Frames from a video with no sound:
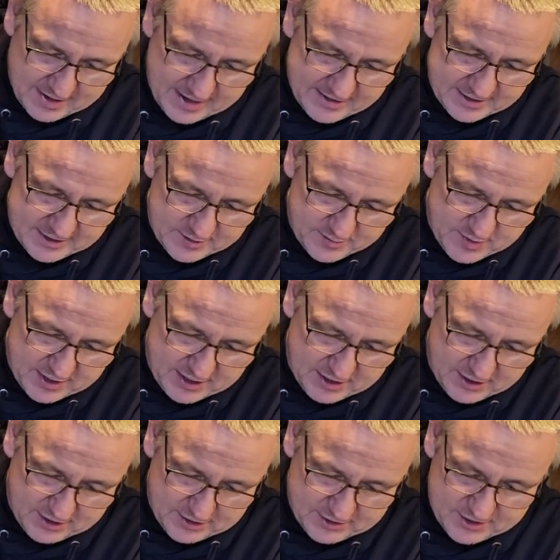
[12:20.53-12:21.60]
isn't
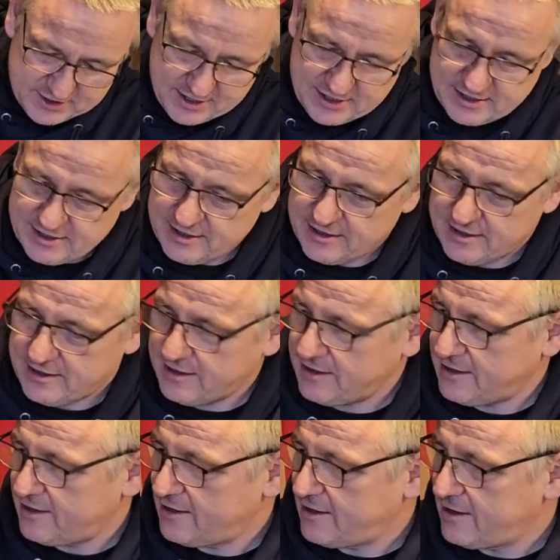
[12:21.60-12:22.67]
because
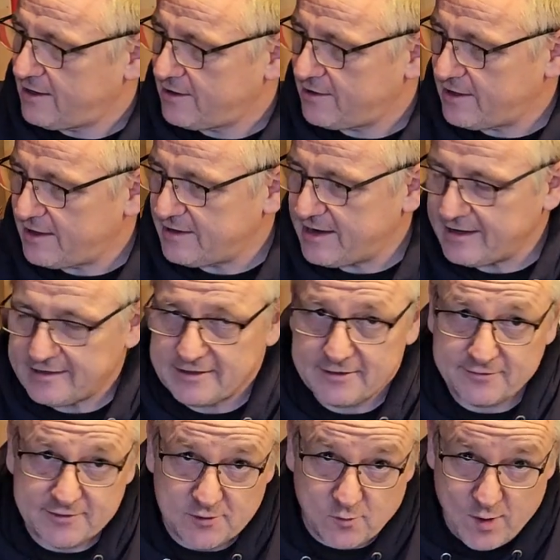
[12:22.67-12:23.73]
they're
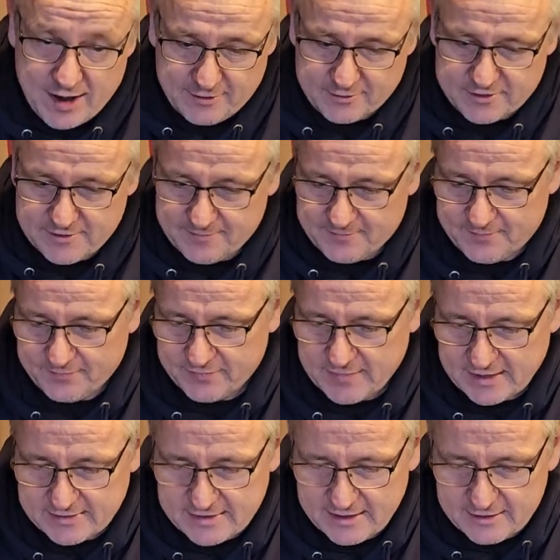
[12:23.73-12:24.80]
native to Wales.
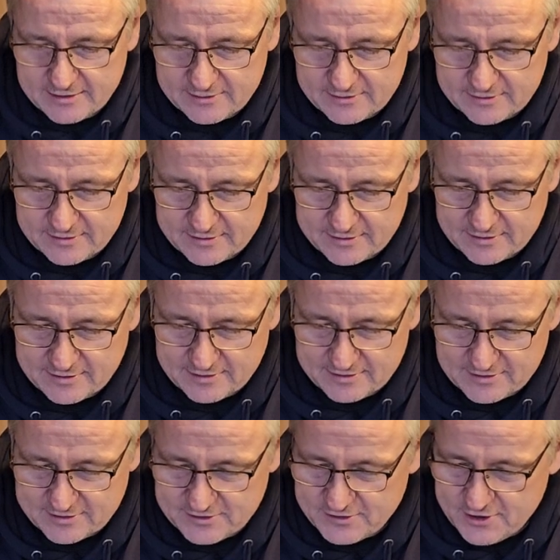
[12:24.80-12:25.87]
So
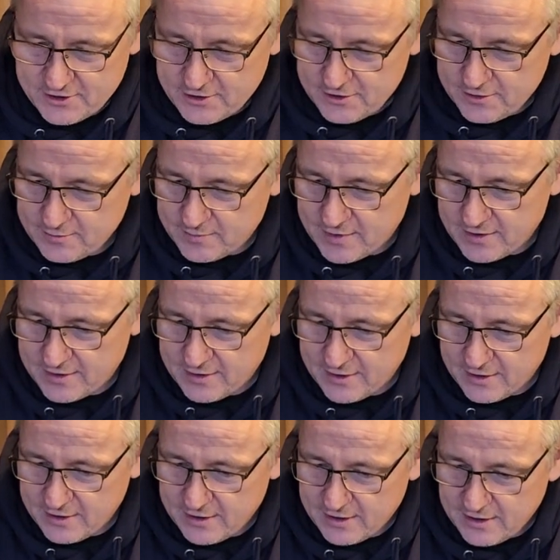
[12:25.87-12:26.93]
the term
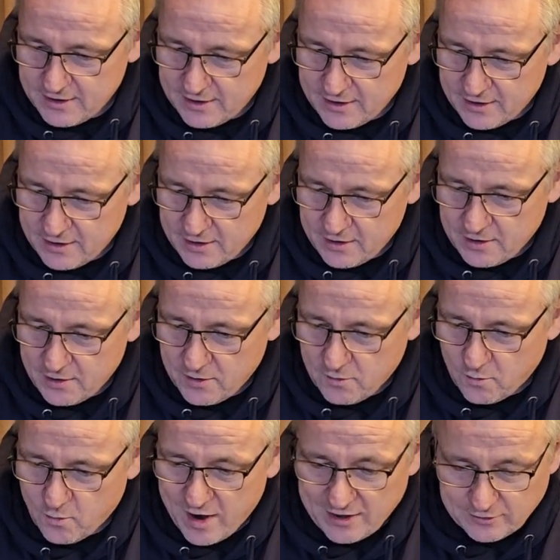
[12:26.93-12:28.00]

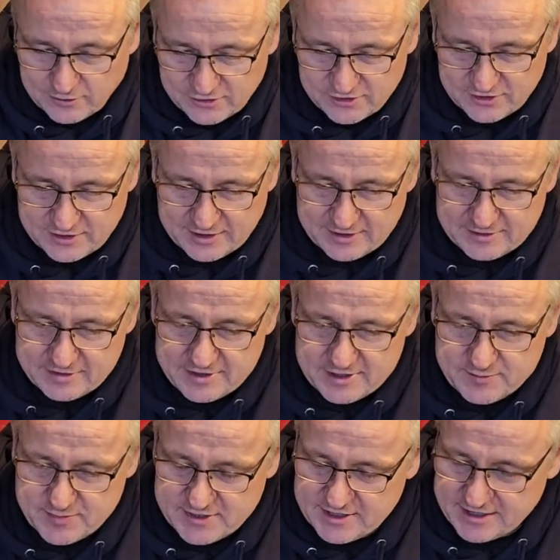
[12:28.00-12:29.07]
Welsh in
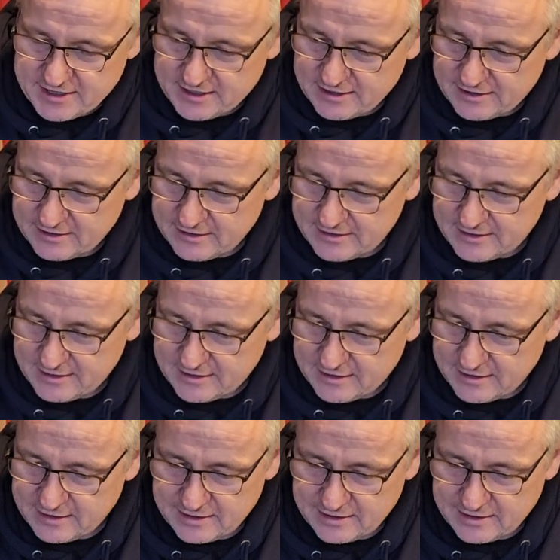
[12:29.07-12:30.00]
this particular